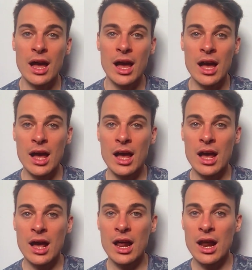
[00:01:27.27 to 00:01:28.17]

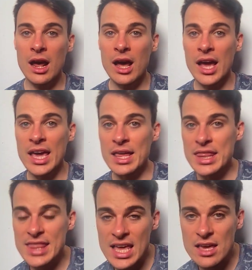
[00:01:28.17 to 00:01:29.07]
I
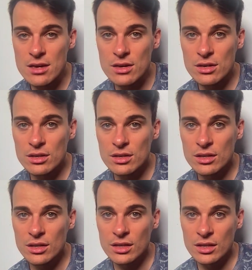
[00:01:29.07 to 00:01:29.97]
think
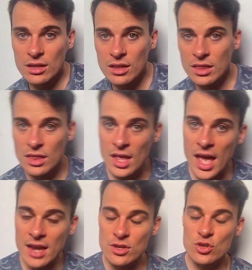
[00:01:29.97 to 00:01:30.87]

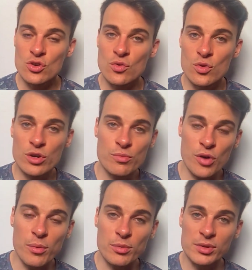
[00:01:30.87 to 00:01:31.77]
that you would
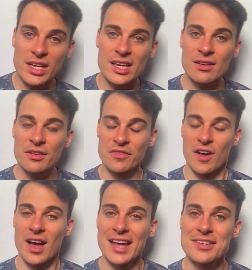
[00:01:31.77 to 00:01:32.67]
probably
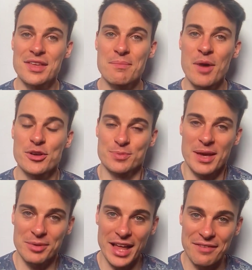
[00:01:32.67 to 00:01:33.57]
find that most
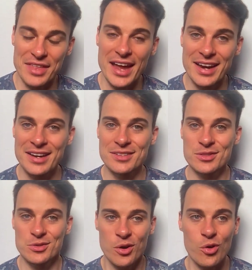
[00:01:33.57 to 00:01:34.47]
people have that, and
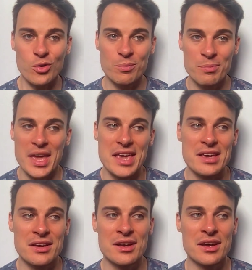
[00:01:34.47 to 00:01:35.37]
it's called
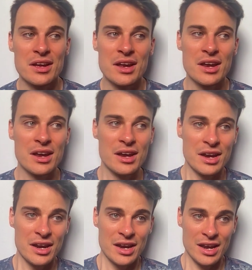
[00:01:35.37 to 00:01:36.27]
being
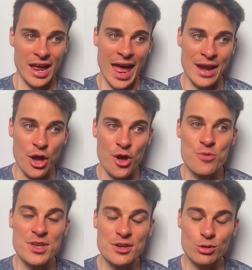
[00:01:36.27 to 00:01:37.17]
at
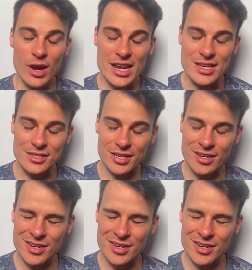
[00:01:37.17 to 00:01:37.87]
home in your 20s.